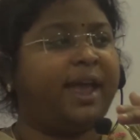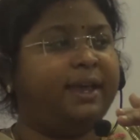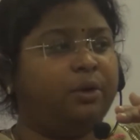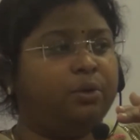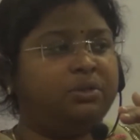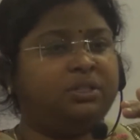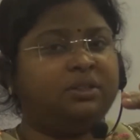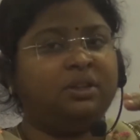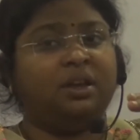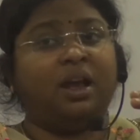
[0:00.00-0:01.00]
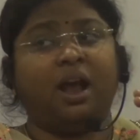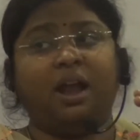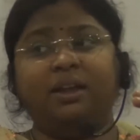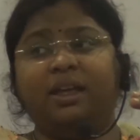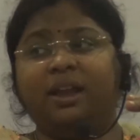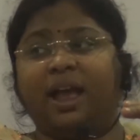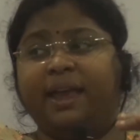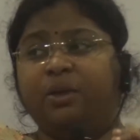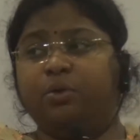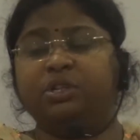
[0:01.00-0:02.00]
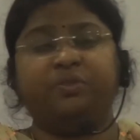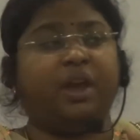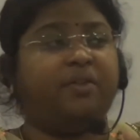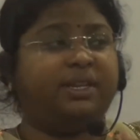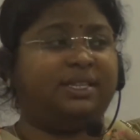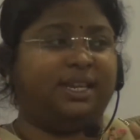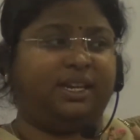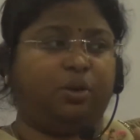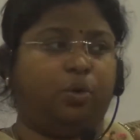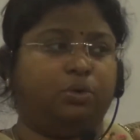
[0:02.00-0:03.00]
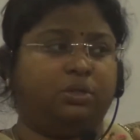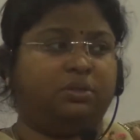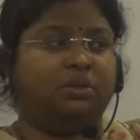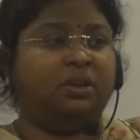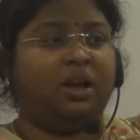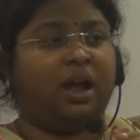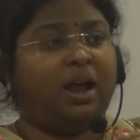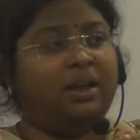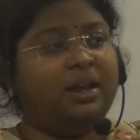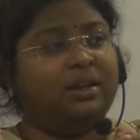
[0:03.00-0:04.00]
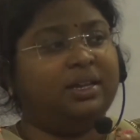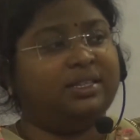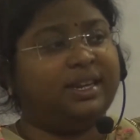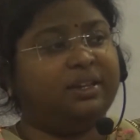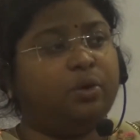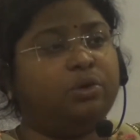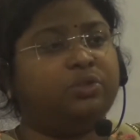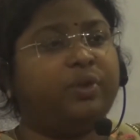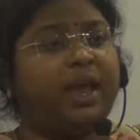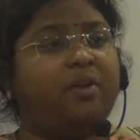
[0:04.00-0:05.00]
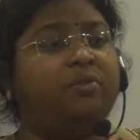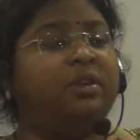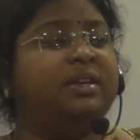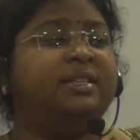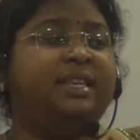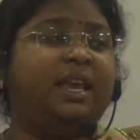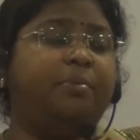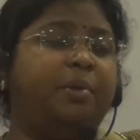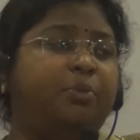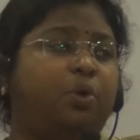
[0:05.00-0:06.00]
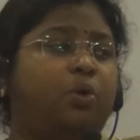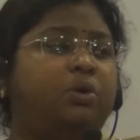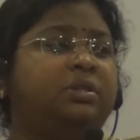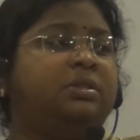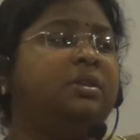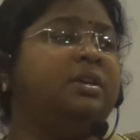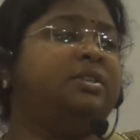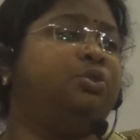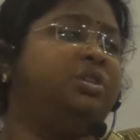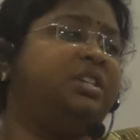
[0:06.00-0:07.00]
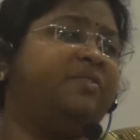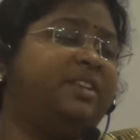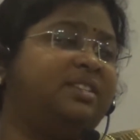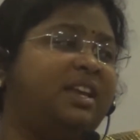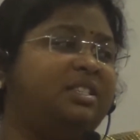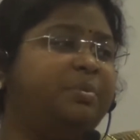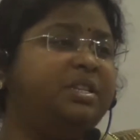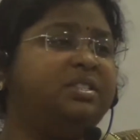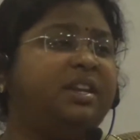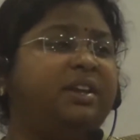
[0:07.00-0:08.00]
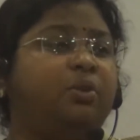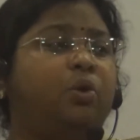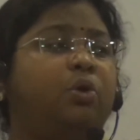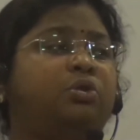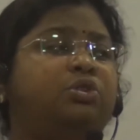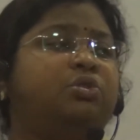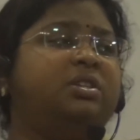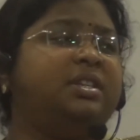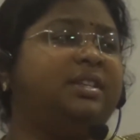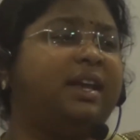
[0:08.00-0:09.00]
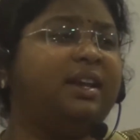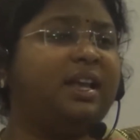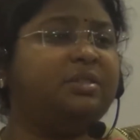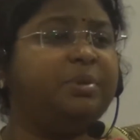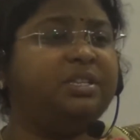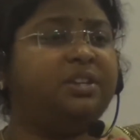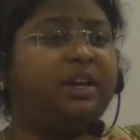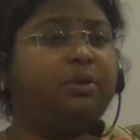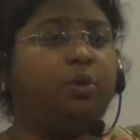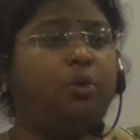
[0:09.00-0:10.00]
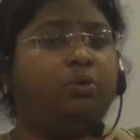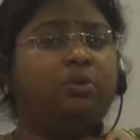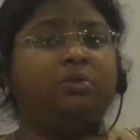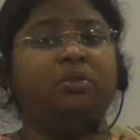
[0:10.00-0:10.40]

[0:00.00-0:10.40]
high courts. Under high courts, we have district courts. Under district courts, we have CMM courts, Judicial First Class Magistrate Court, Judicial Second Class Magistrate Court,